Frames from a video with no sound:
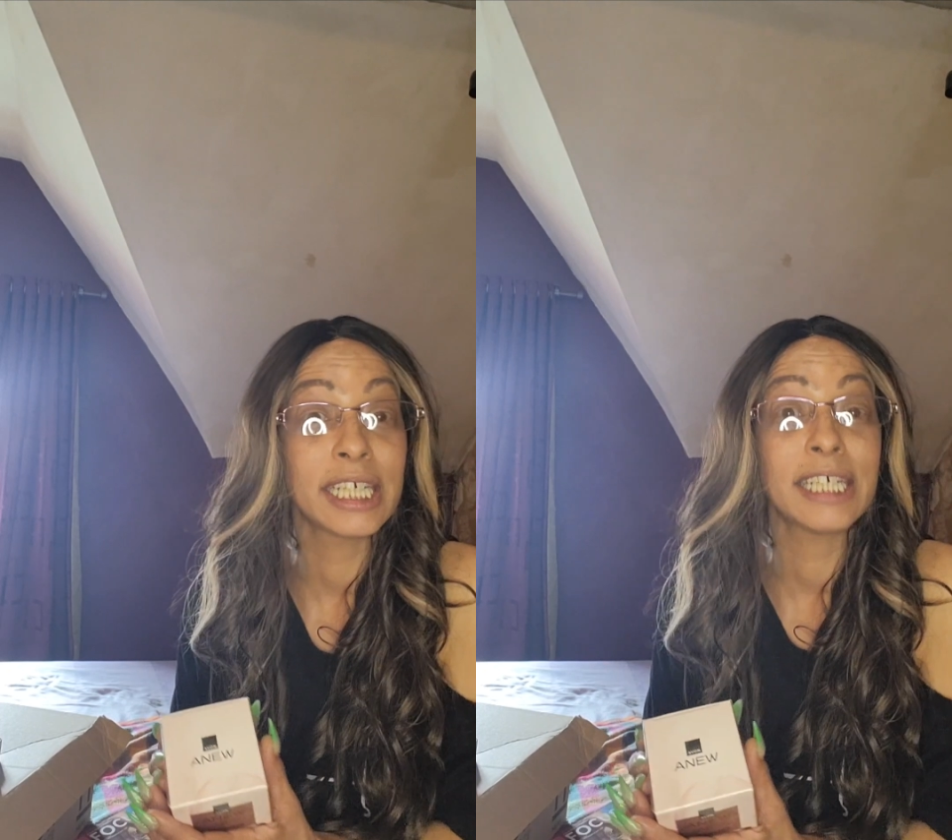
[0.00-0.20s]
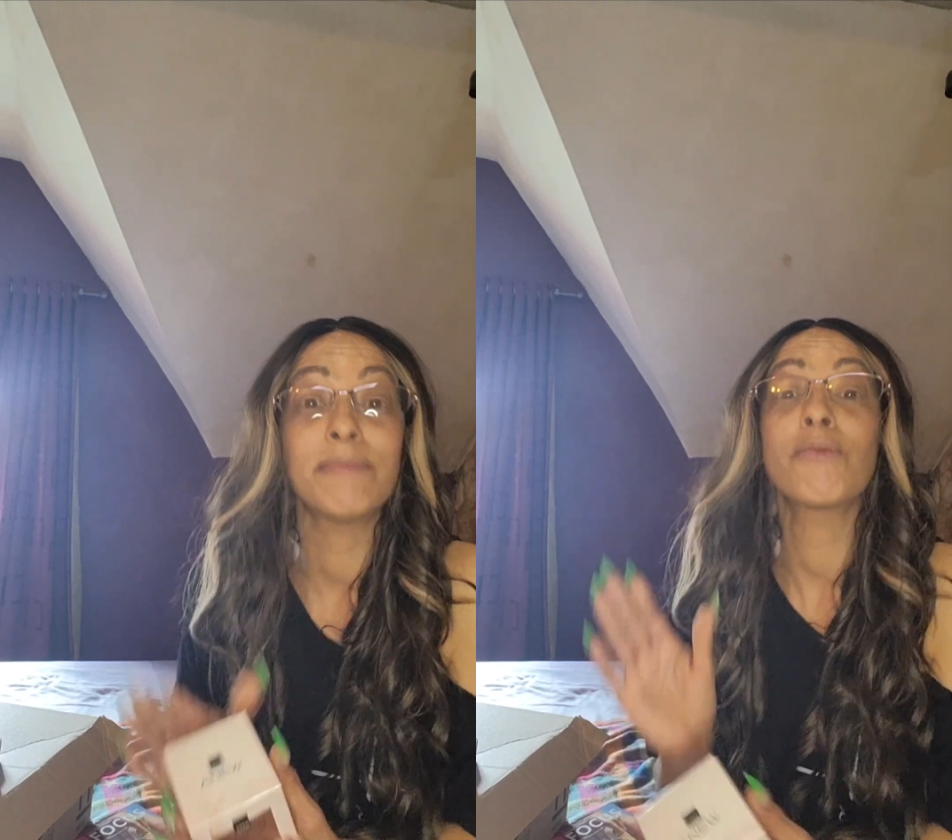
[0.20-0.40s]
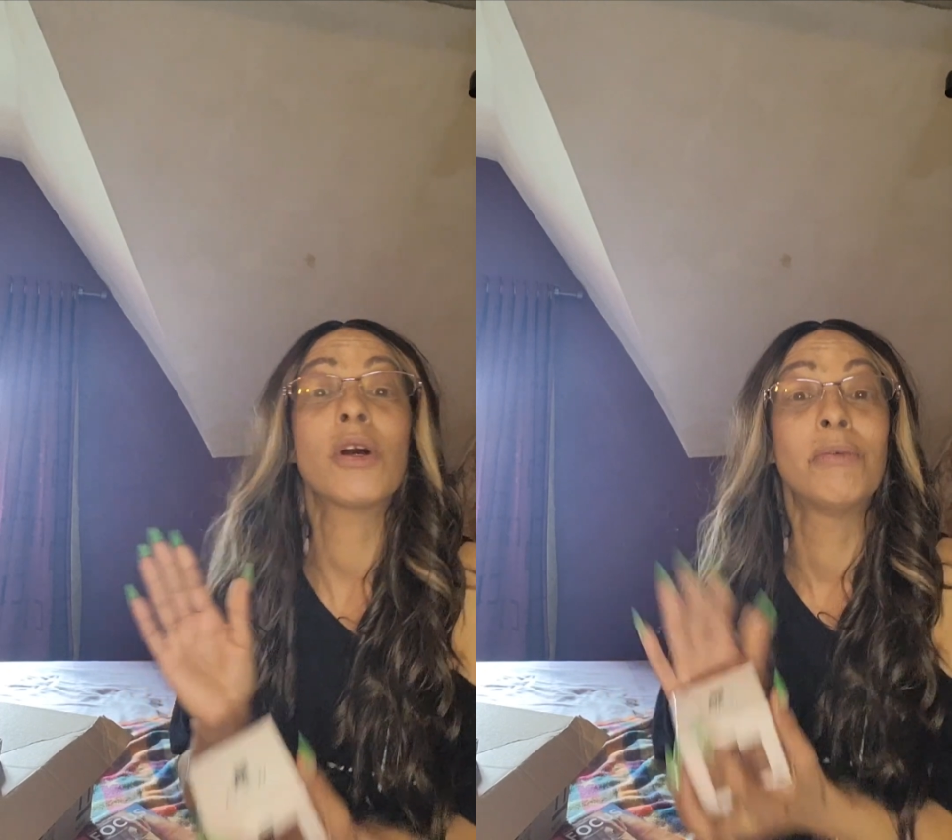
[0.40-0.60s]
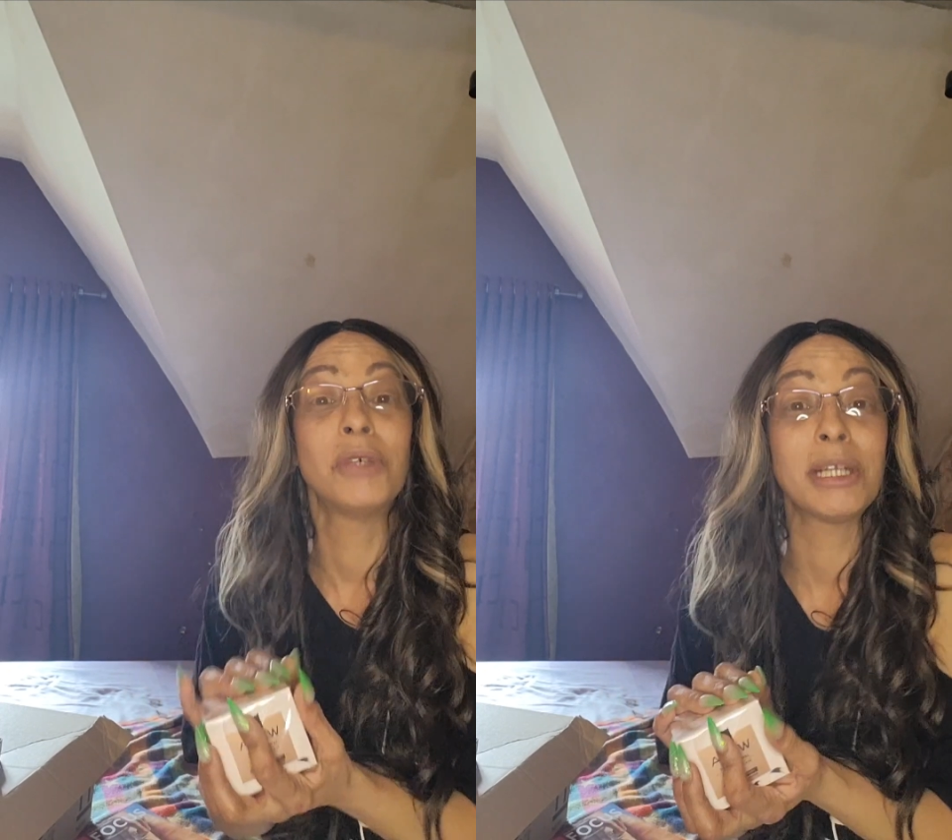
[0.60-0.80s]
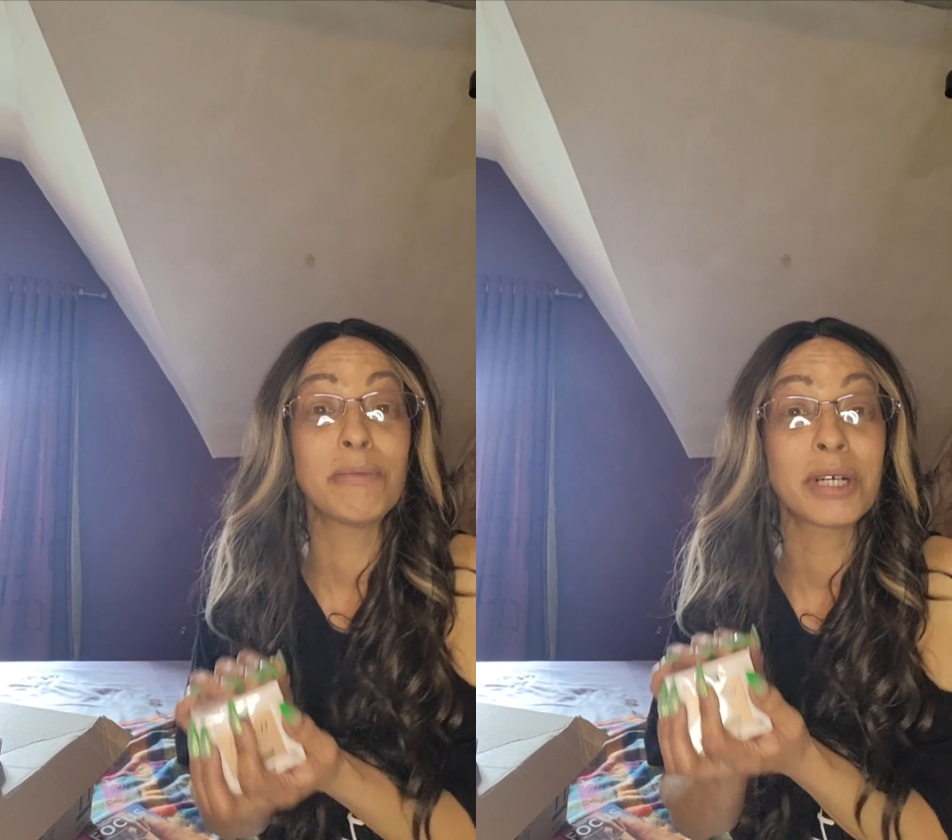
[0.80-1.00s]
it. I'm
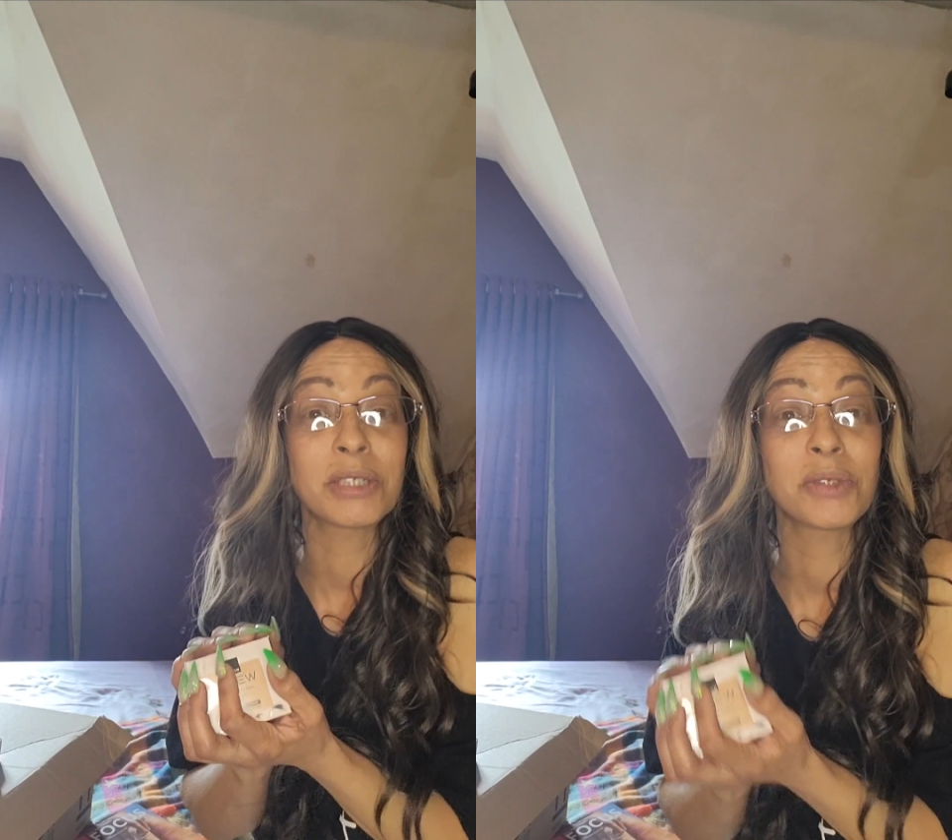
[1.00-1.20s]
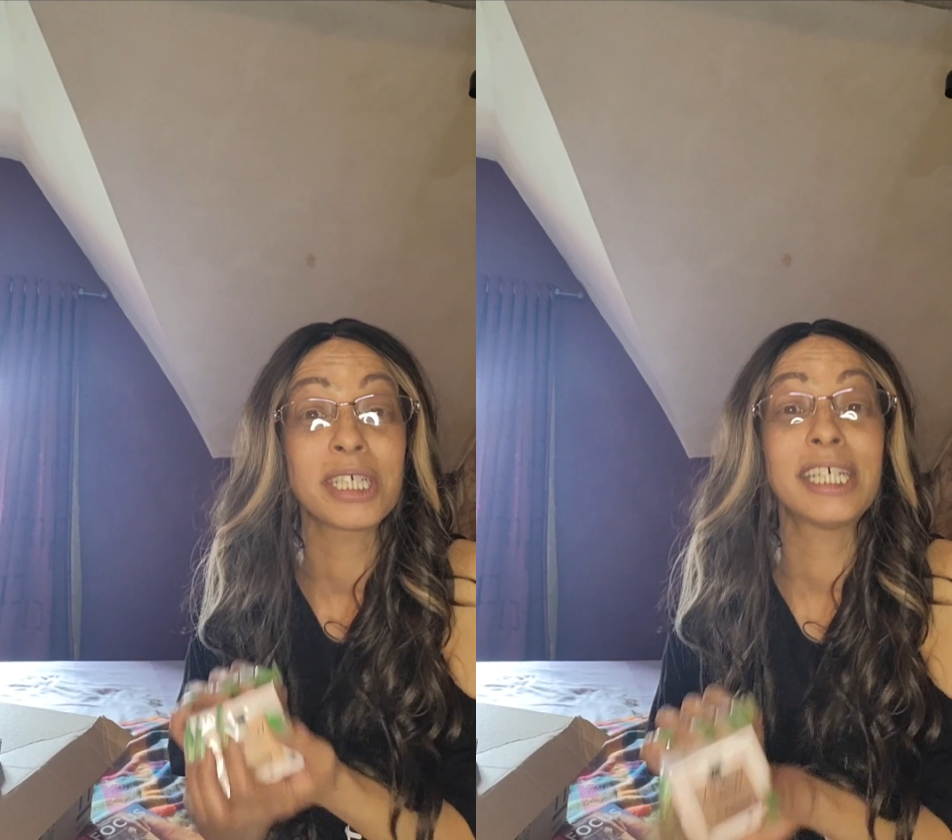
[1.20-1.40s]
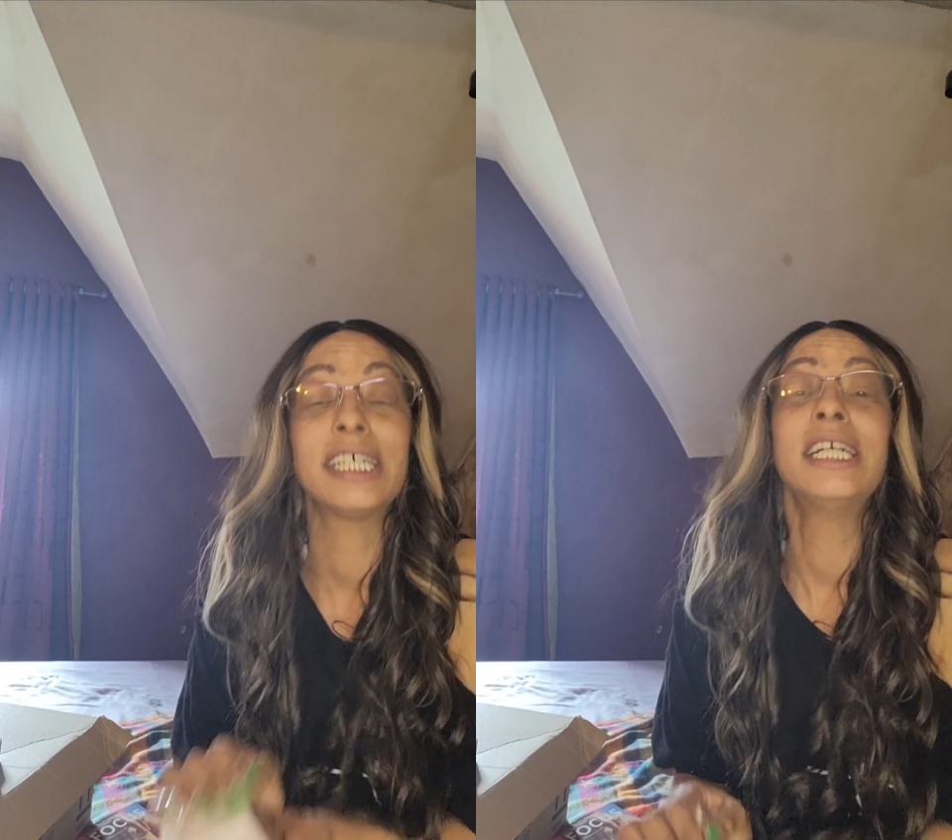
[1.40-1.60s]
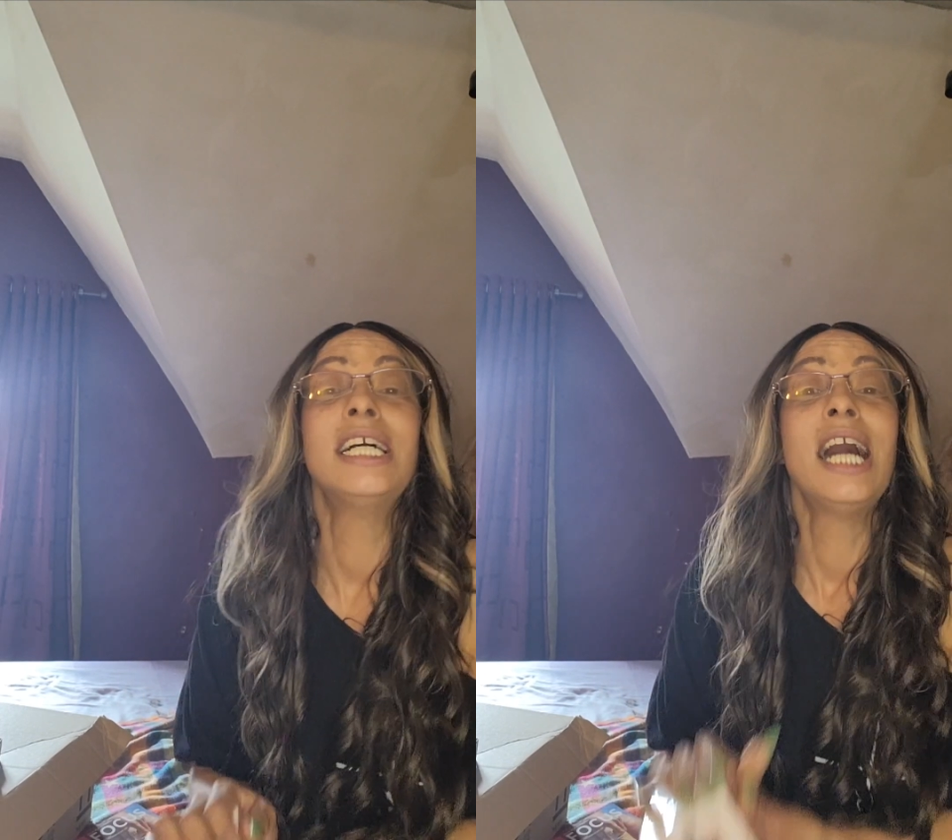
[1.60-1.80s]
really impressed with it.